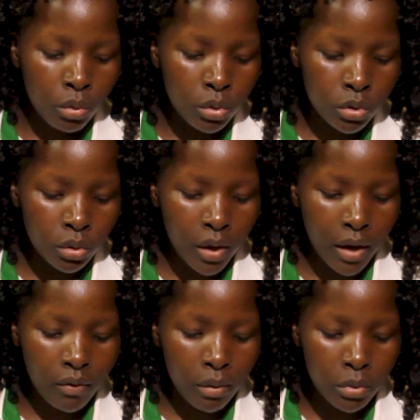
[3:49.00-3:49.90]
Could you
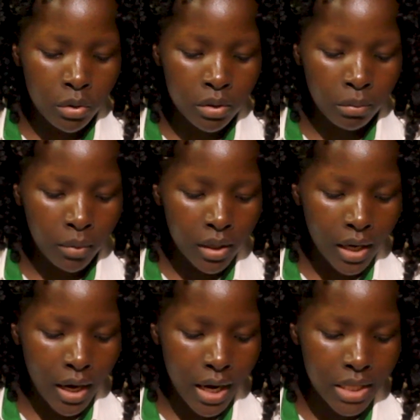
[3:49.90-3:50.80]
ever build
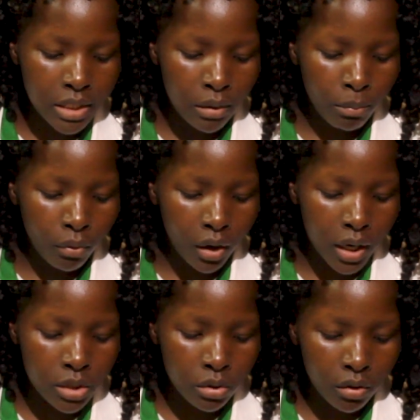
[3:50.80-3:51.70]
me a temple
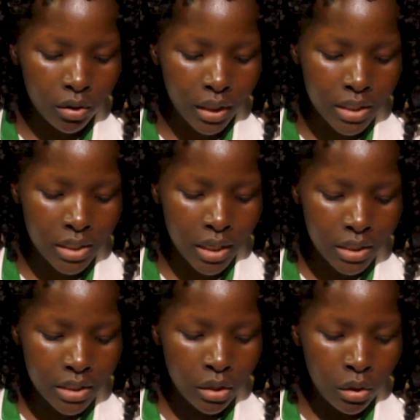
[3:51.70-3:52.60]
as God as
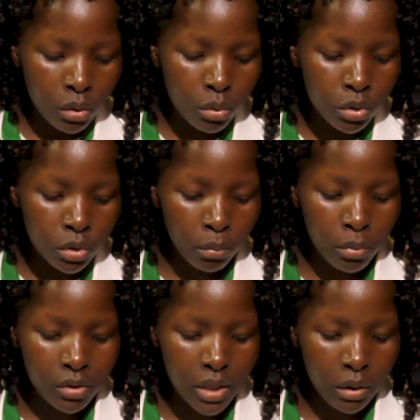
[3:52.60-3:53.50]
that? Could you
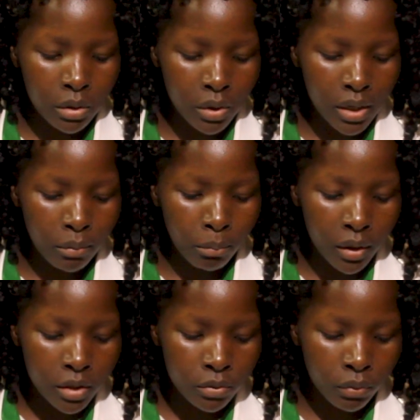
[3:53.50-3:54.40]
build a dwelling
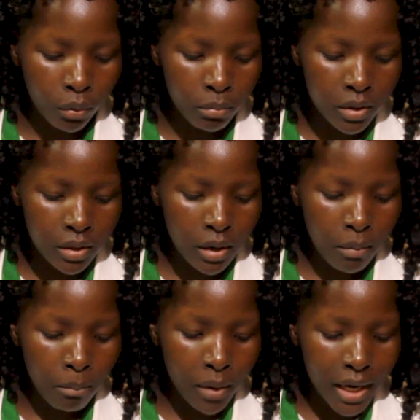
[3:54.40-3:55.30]
place for me?
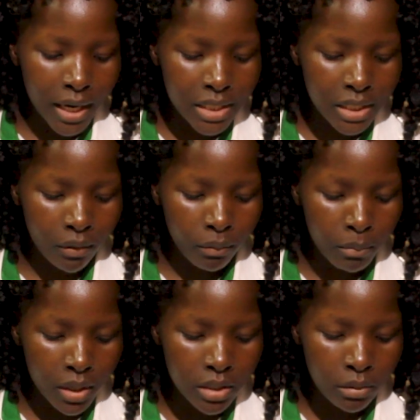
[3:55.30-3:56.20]
My hands have
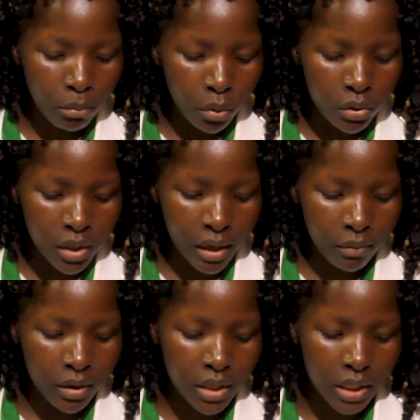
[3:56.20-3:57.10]
made both
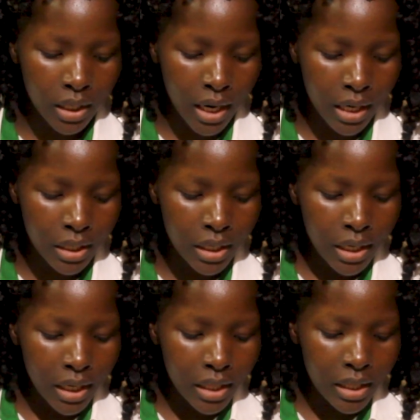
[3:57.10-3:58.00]
heaven and earth,
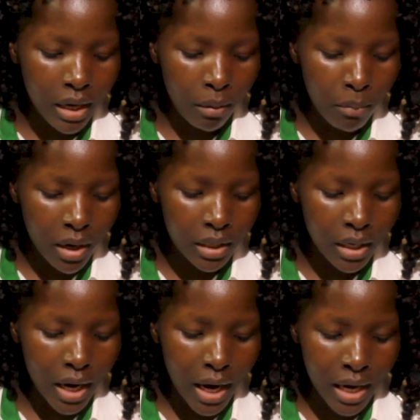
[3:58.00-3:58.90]
and they are mine.